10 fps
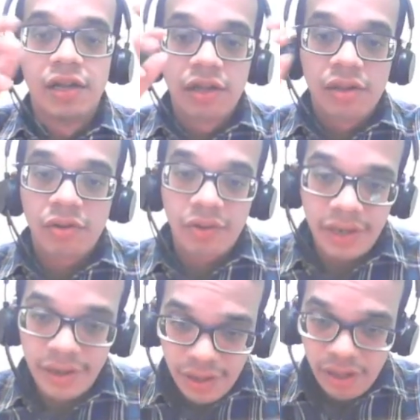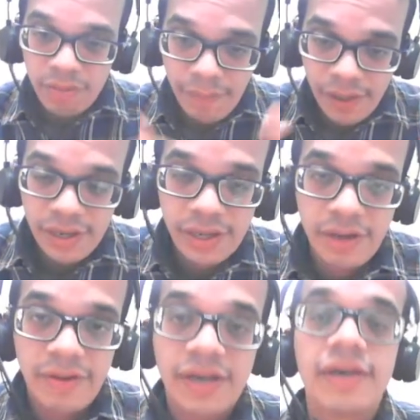so these people are
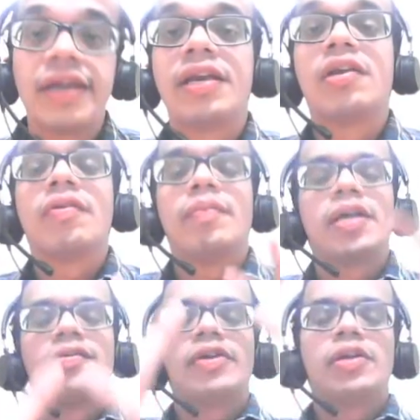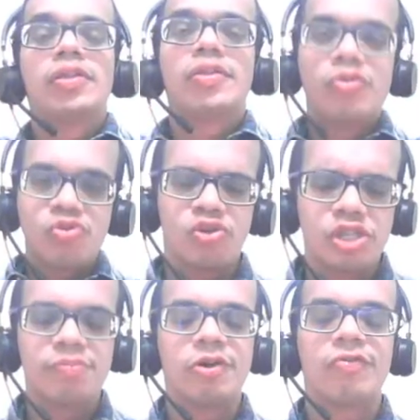giving, then it will be giving us the huge
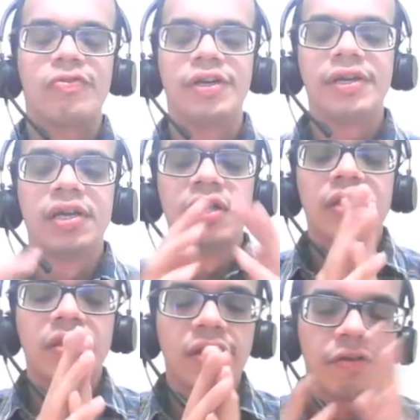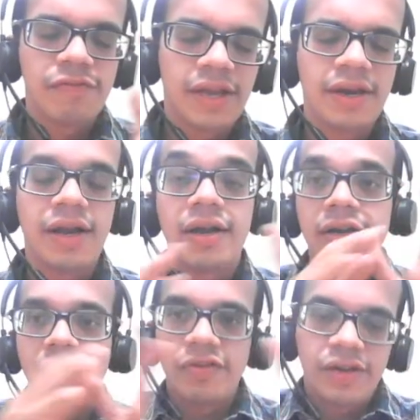profit. So if they are
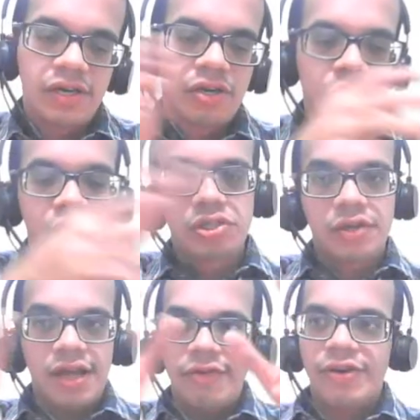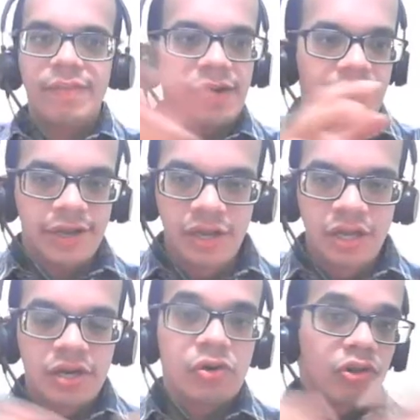giving the huge to everybody,
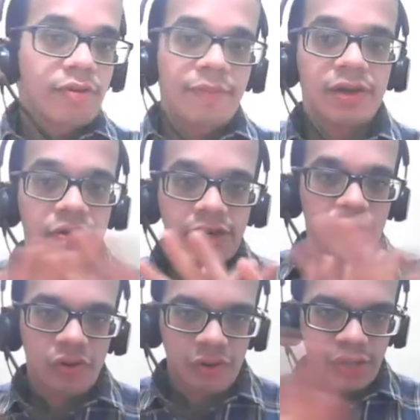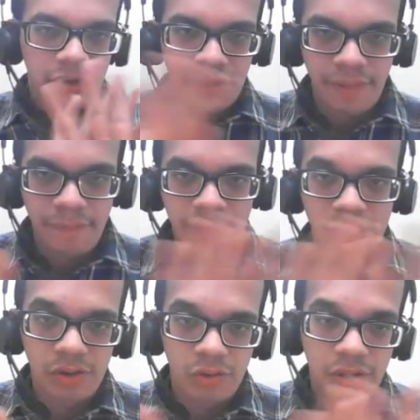those people who are not going to repay the
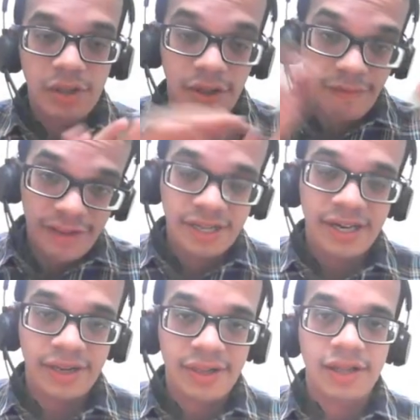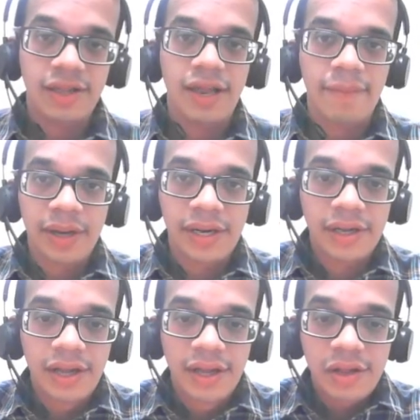loans, if such things are happening,
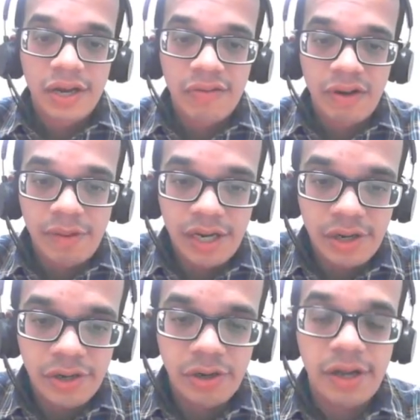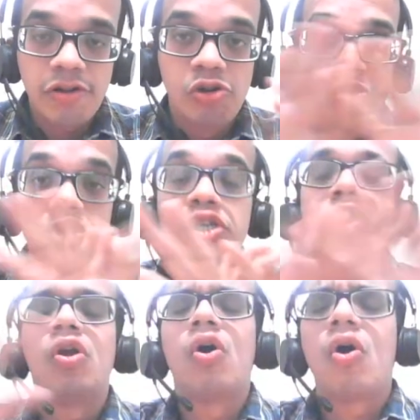it will be lead to the huge
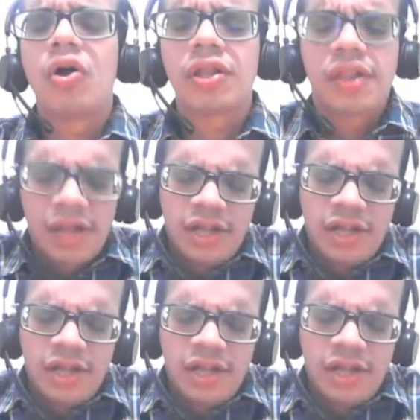loss